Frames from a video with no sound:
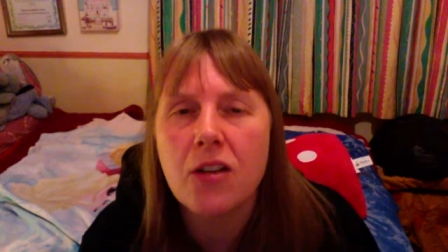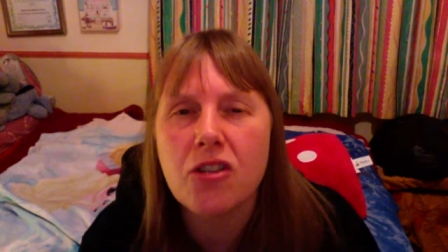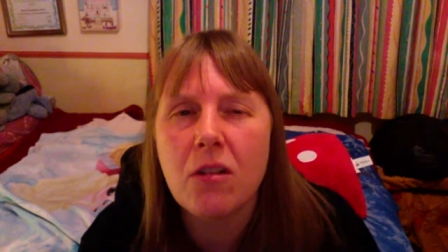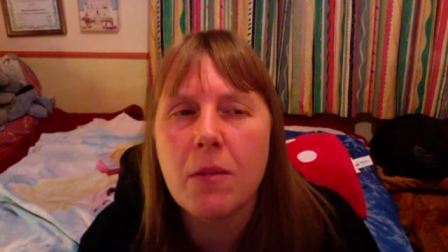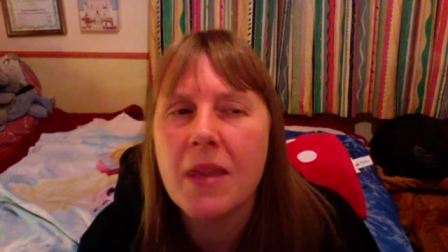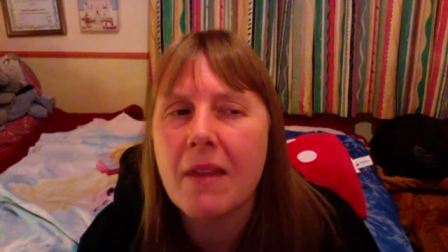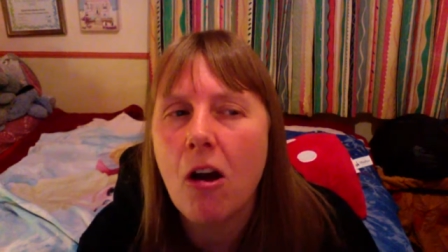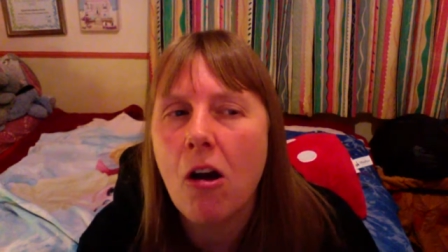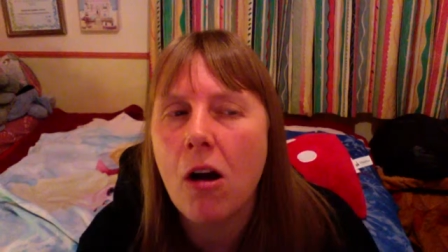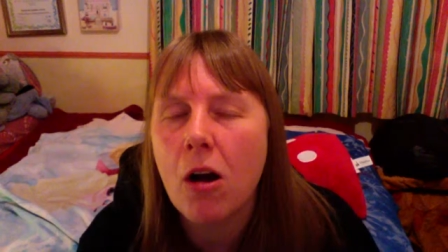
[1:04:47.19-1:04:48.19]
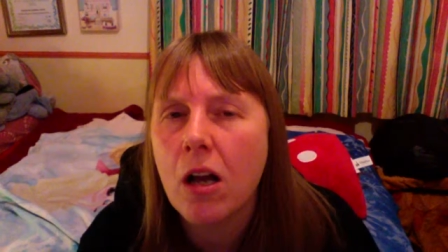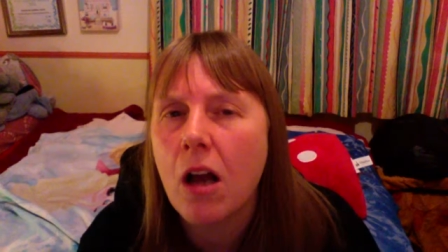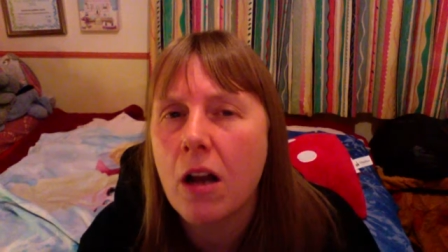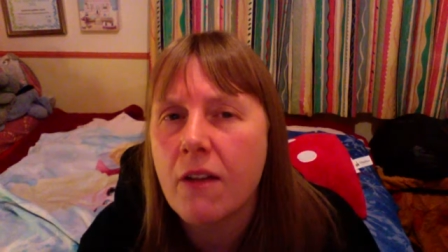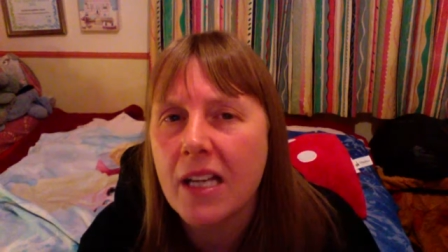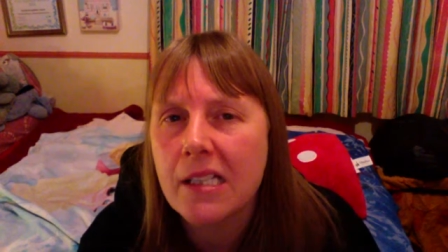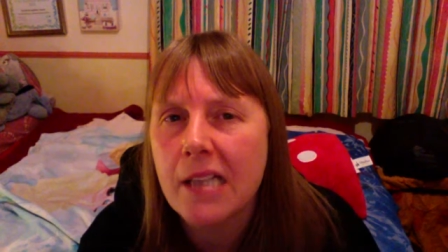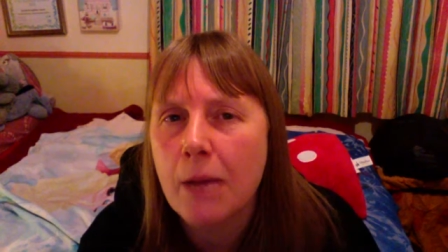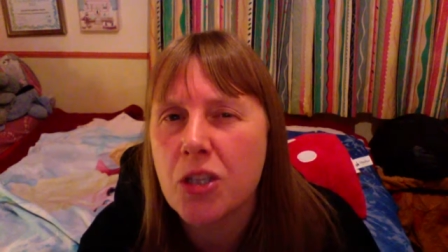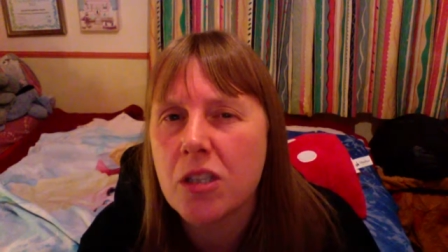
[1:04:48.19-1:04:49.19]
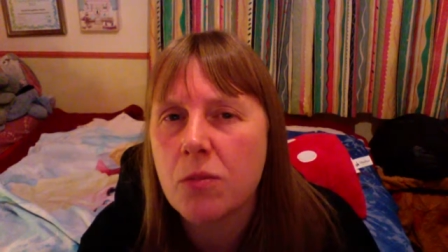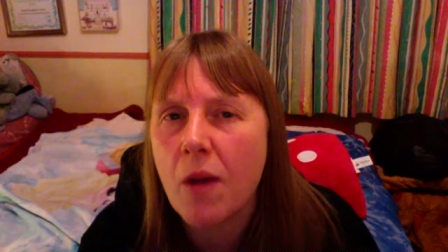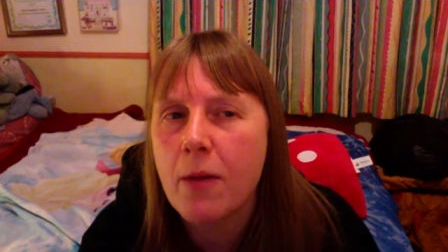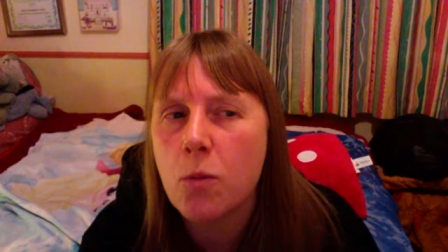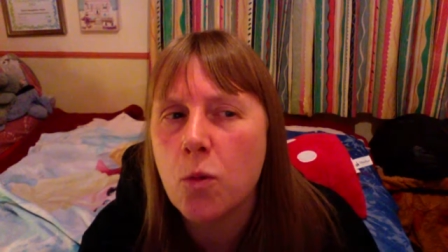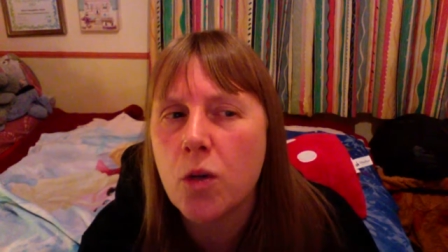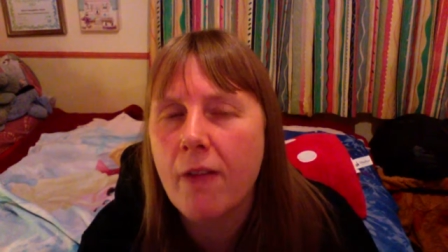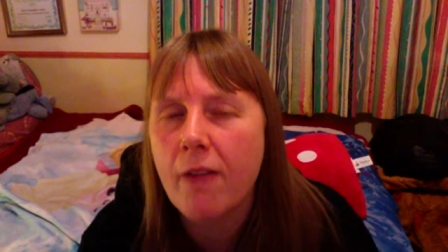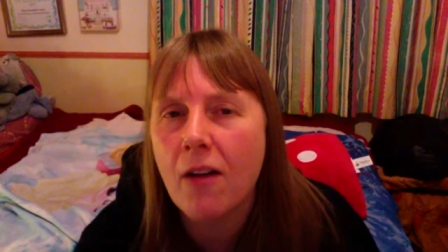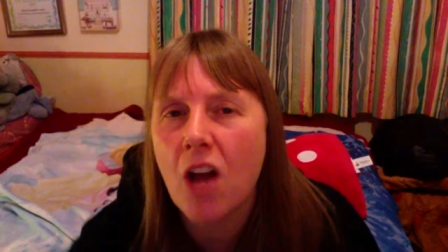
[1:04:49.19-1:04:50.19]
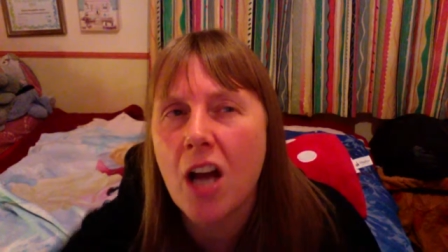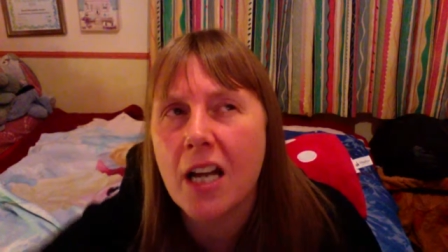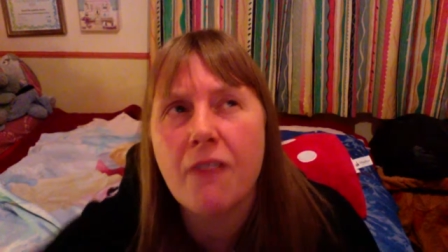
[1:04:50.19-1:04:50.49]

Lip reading: Do you know what I mean? There are kind of exceptions where they will go around hugging.